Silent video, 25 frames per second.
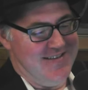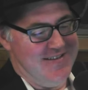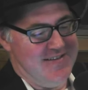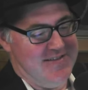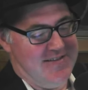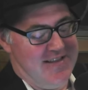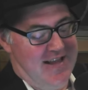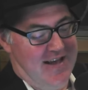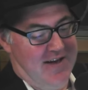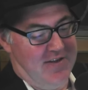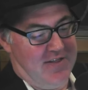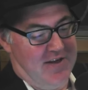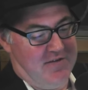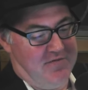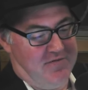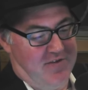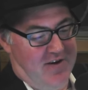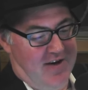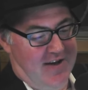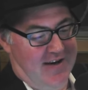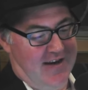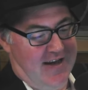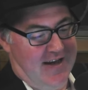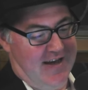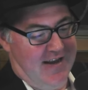Now they
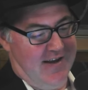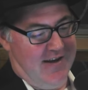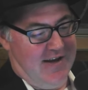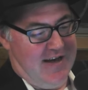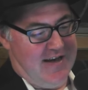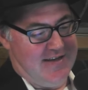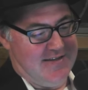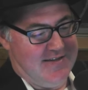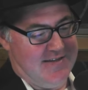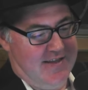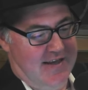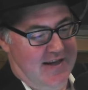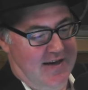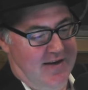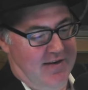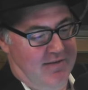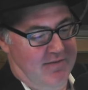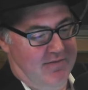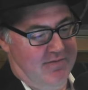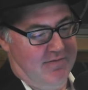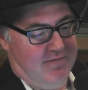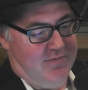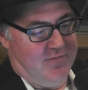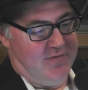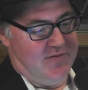find out as they're
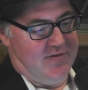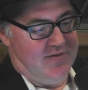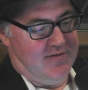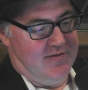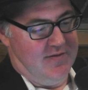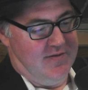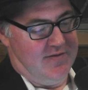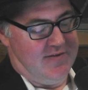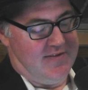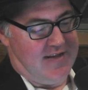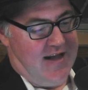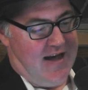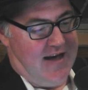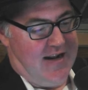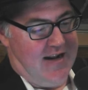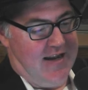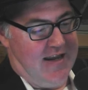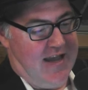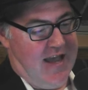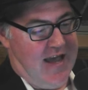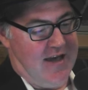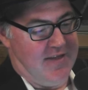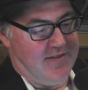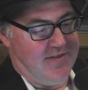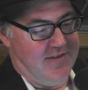
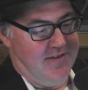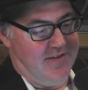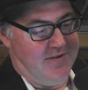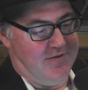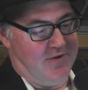starting out,